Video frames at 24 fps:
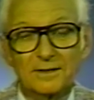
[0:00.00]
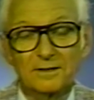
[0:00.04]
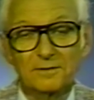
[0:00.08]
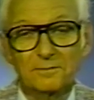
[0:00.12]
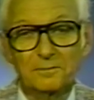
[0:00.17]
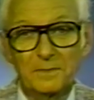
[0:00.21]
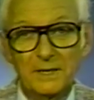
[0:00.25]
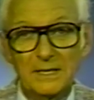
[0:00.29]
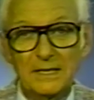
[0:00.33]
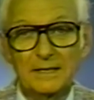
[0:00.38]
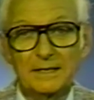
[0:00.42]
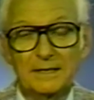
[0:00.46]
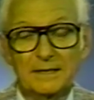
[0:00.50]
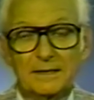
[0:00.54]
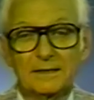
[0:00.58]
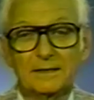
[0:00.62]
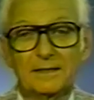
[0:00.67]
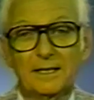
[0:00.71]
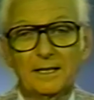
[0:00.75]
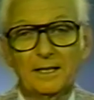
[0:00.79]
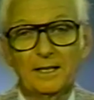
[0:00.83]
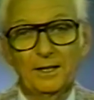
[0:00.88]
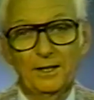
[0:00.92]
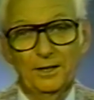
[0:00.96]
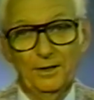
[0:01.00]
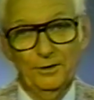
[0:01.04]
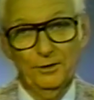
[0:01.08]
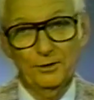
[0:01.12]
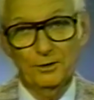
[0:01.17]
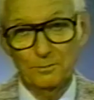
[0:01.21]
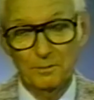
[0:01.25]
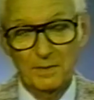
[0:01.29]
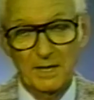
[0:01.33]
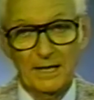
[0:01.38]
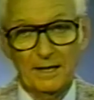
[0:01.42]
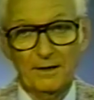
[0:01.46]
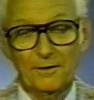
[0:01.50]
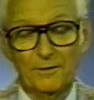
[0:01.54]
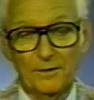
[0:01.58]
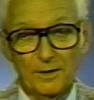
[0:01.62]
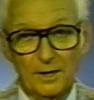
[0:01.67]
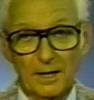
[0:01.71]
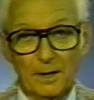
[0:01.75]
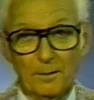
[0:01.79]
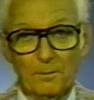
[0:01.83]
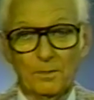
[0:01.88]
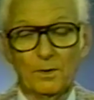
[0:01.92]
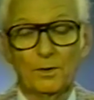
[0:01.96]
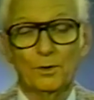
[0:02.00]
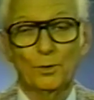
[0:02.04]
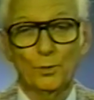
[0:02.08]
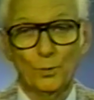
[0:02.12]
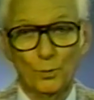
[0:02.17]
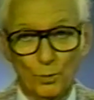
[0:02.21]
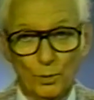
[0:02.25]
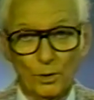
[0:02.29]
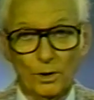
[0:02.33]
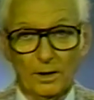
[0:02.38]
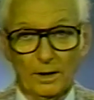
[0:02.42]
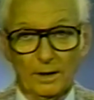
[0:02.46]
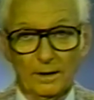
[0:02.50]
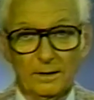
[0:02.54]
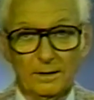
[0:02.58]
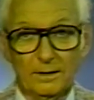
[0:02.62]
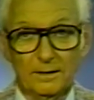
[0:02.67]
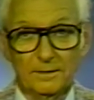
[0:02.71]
of media to make them work.